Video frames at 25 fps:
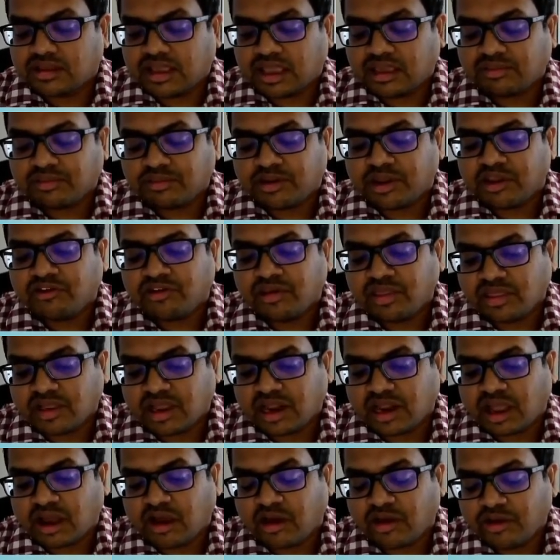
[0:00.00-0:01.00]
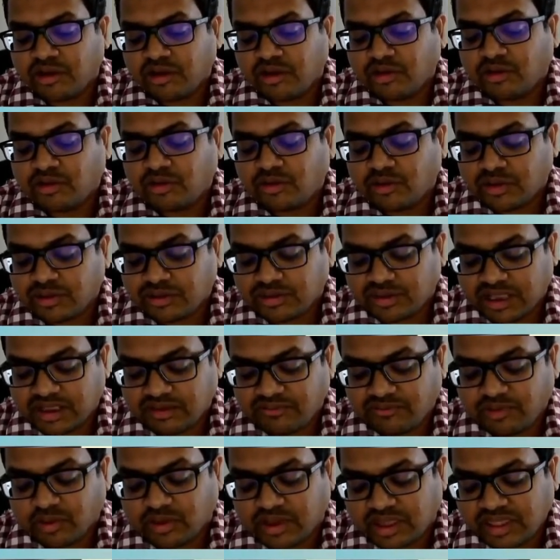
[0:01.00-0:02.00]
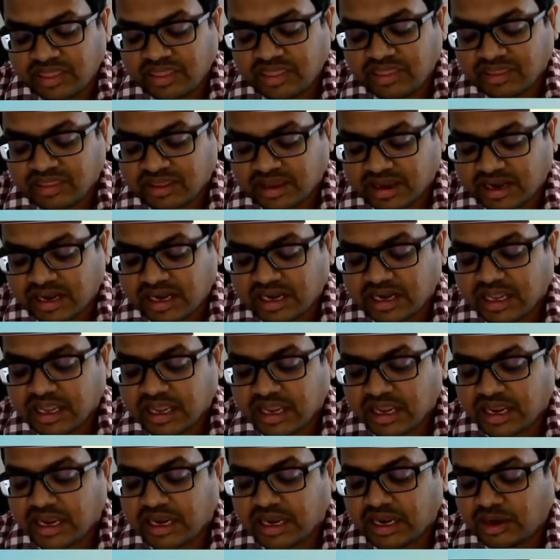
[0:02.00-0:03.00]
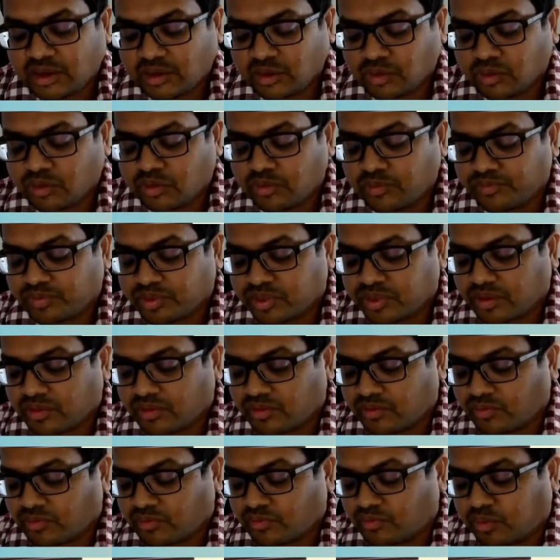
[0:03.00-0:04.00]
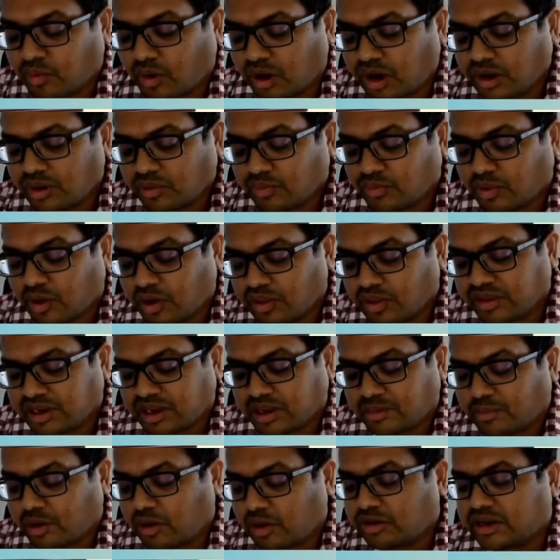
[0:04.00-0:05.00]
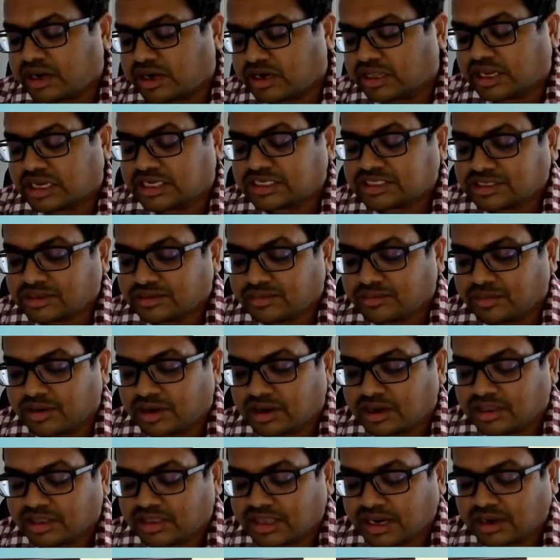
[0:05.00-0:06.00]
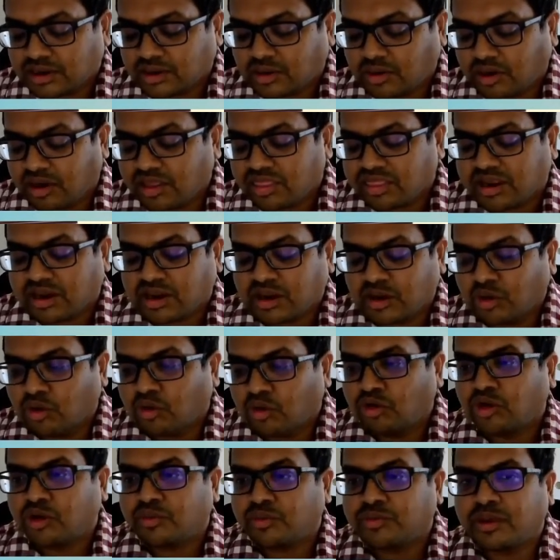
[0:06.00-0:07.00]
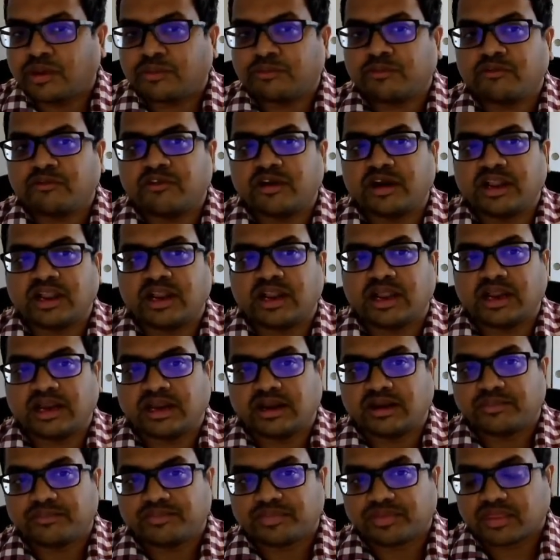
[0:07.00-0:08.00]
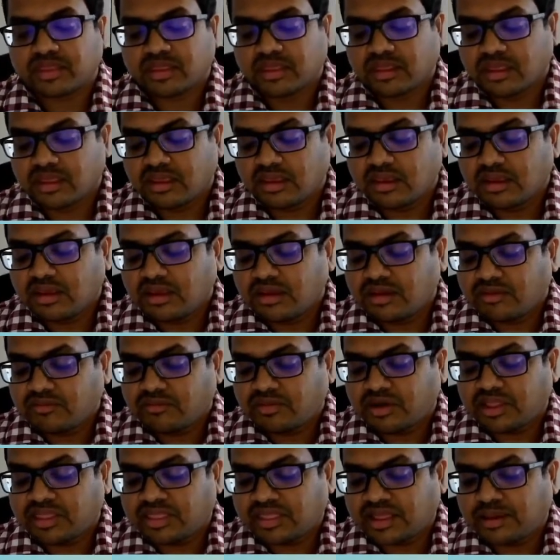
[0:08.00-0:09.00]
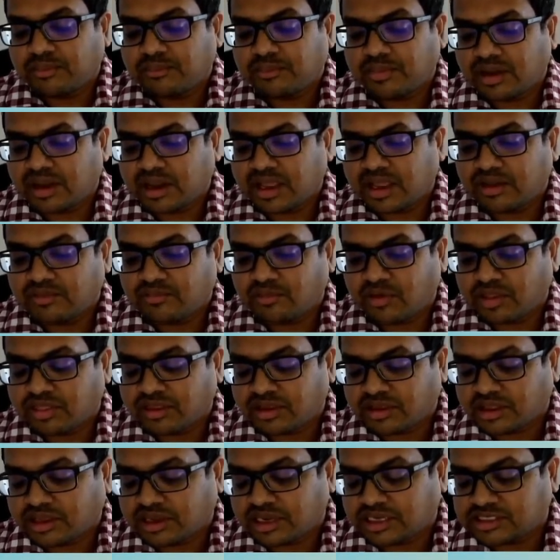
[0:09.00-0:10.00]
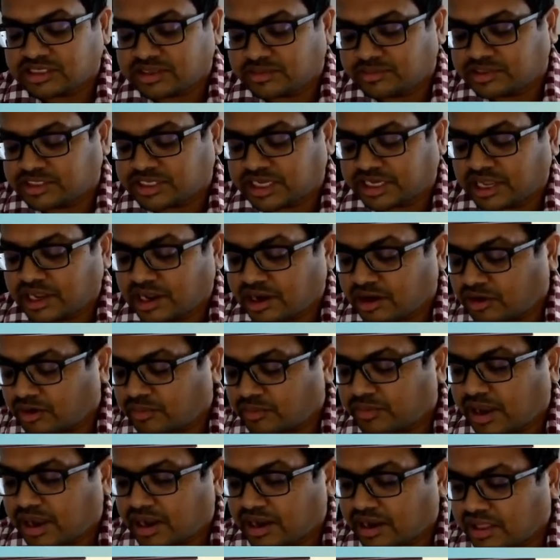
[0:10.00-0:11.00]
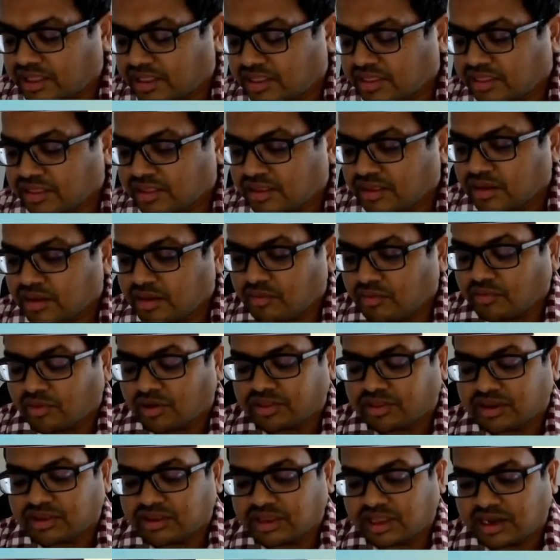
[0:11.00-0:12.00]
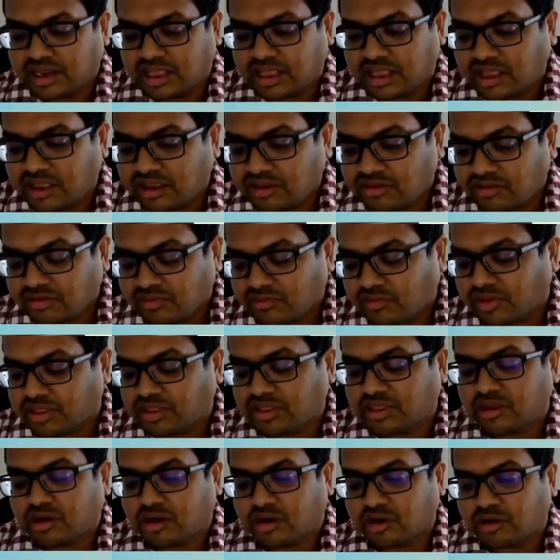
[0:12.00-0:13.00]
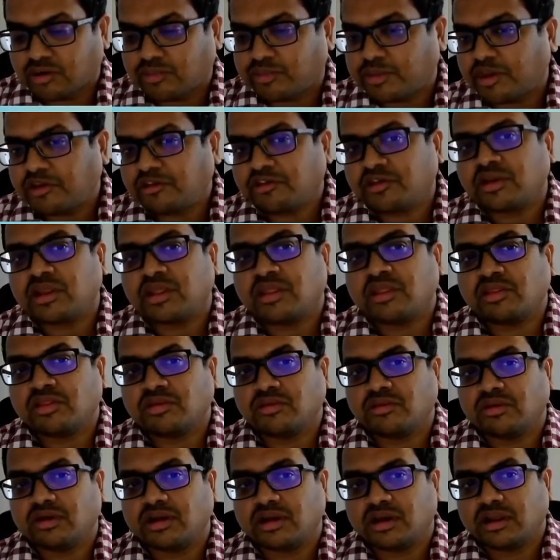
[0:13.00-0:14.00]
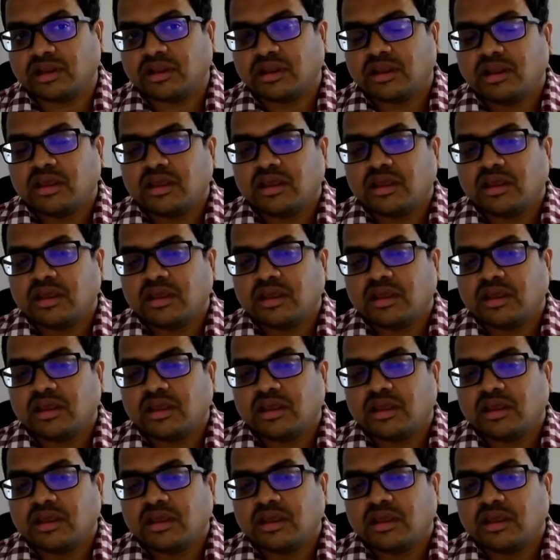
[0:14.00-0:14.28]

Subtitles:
explanations allow you to give you insight into what was it about that customer that caused that loan to be approved or denied. For example, like, was it the customer's checking account balance, was it their age, was it their occupation, and so on.